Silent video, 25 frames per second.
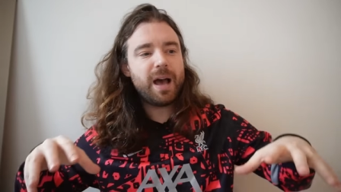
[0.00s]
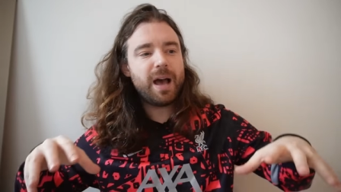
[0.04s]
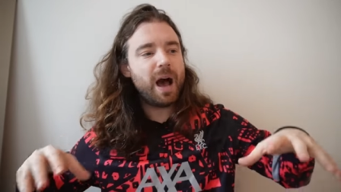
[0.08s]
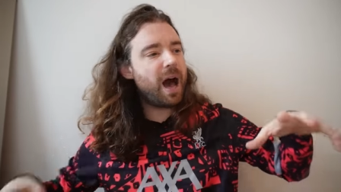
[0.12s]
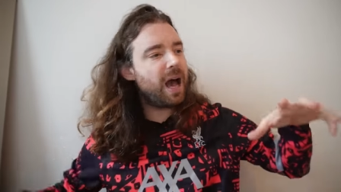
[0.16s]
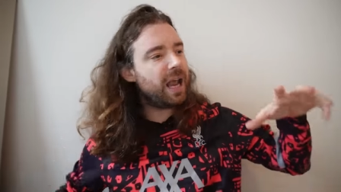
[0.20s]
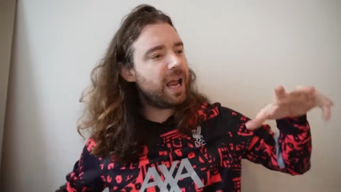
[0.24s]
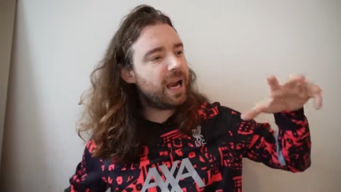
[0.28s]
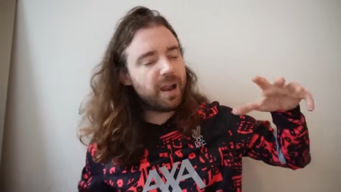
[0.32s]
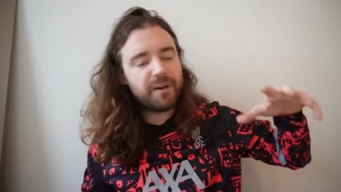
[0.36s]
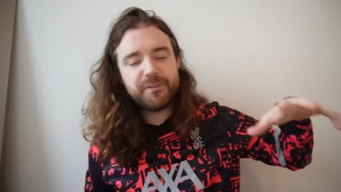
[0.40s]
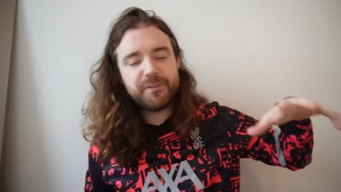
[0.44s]

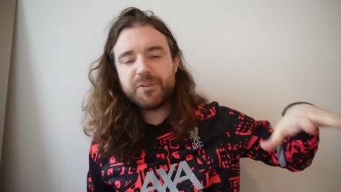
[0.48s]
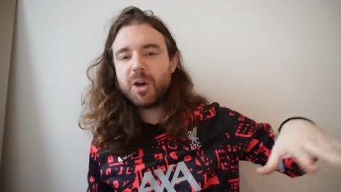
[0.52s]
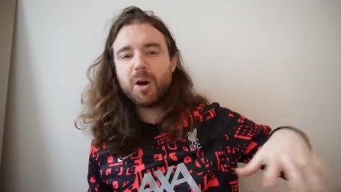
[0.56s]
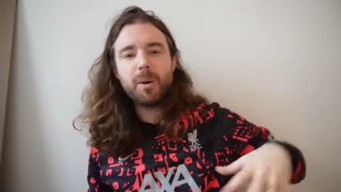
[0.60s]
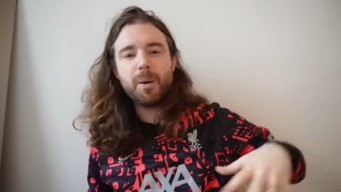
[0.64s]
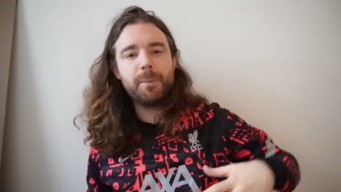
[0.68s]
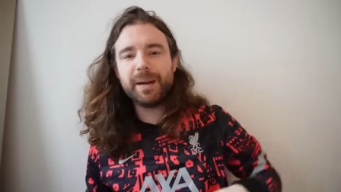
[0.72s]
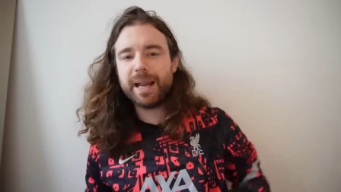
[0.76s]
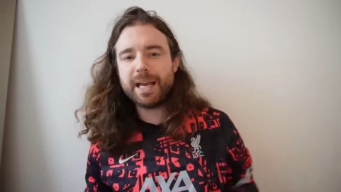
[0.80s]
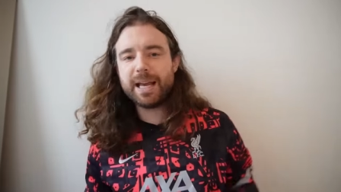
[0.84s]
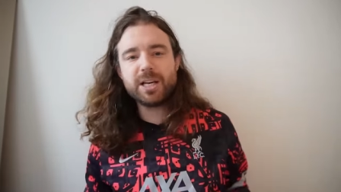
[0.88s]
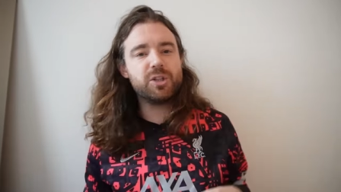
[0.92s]
I love the
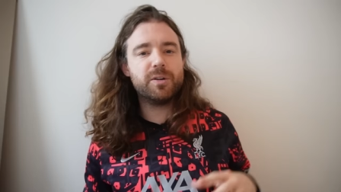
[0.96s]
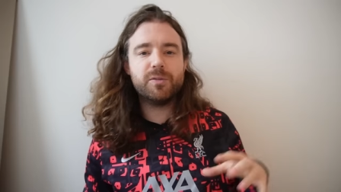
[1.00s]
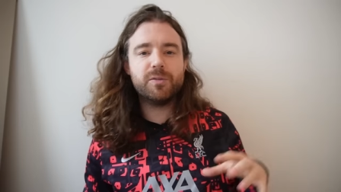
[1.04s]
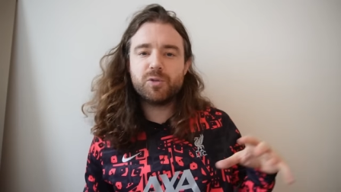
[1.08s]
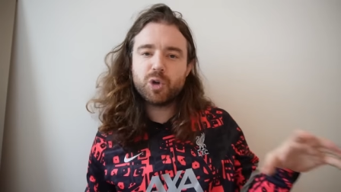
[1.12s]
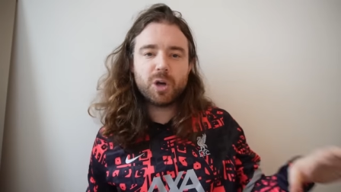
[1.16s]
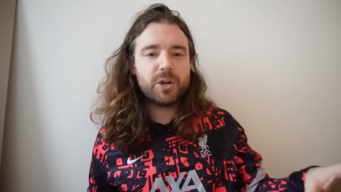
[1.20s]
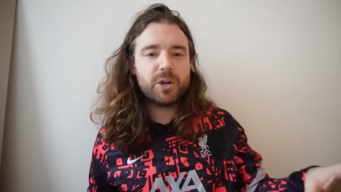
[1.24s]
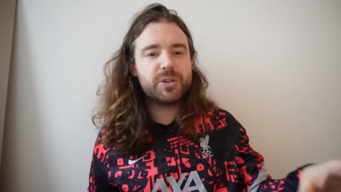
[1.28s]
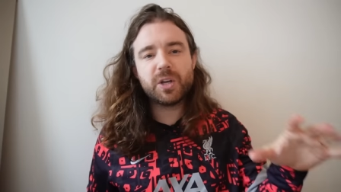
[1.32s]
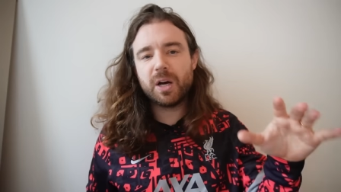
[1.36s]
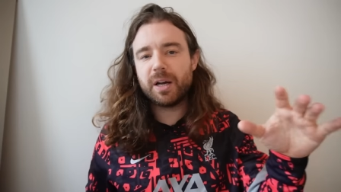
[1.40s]
combination of
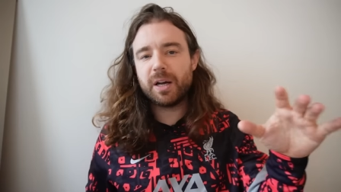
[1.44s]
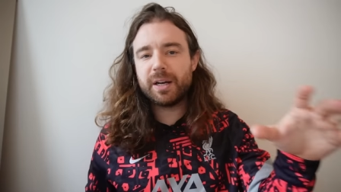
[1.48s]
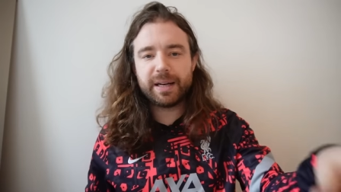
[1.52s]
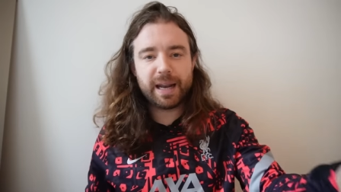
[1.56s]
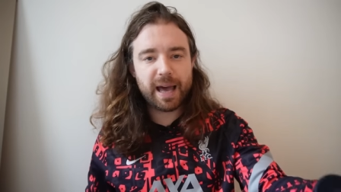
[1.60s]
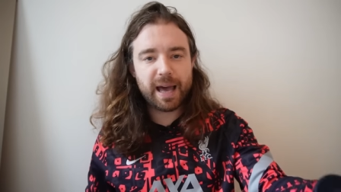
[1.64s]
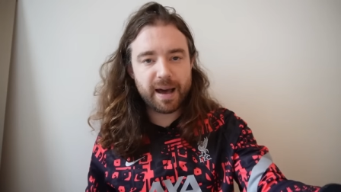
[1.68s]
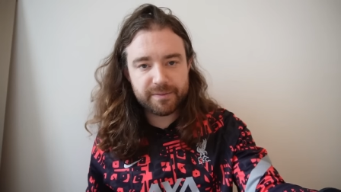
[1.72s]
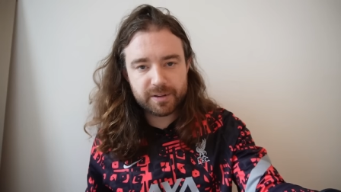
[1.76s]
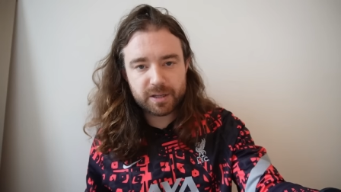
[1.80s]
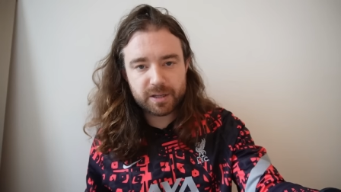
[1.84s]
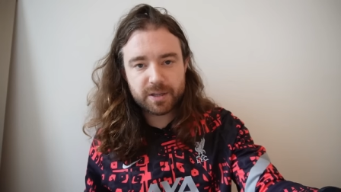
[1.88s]
Trossard and
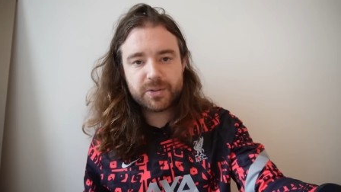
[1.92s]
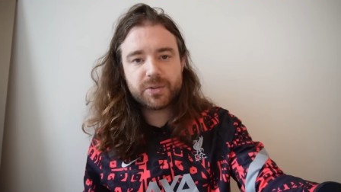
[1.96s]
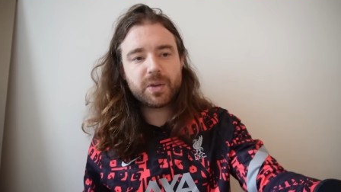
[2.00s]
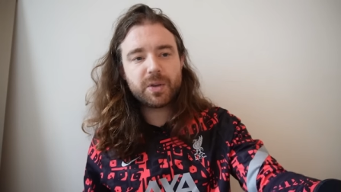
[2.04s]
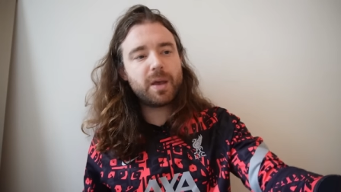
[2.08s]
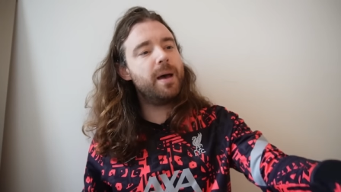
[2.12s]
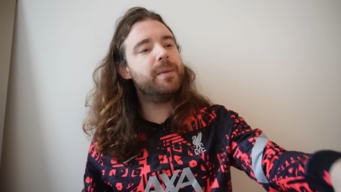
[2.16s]
Havertz,